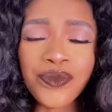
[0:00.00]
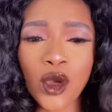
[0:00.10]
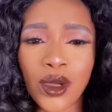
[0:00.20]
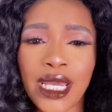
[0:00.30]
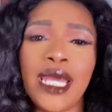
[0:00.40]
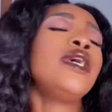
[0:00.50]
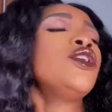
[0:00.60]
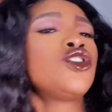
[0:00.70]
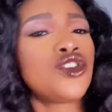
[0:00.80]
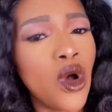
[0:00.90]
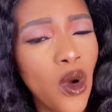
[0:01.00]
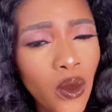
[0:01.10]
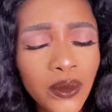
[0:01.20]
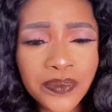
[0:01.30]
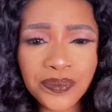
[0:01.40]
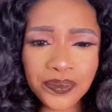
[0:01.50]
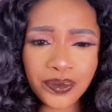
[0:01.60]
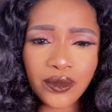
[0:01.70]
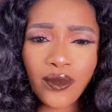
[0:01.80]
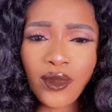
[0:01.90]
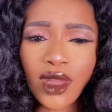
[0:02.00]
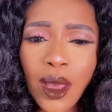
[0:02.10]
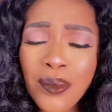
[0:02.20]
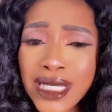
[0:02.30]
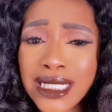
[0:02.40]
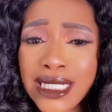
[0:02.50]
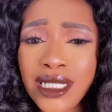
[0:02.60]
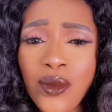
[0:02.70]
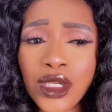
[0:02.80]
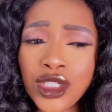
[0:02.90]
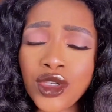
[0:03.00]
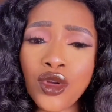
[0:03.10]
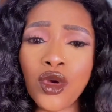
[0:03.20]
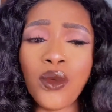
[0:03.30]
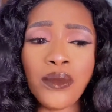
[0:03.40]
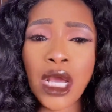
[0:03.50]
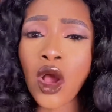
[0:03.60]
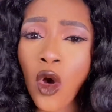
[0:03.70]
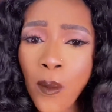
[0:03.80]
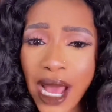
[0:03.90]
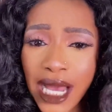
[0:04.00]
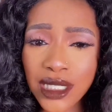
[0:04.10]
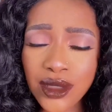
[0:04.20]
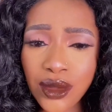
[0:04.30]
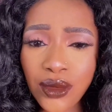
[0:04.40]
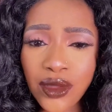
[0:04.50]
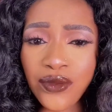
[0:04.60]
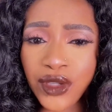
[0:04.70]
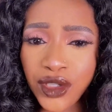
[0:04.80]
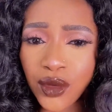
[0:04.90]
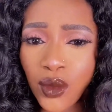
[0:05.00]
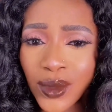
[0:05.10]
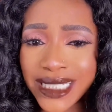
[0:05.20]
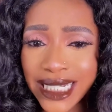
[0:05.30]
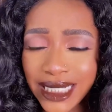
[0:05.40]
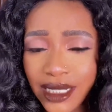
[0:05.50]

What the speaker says: Okay, so basically today we're just going to go back to the video we did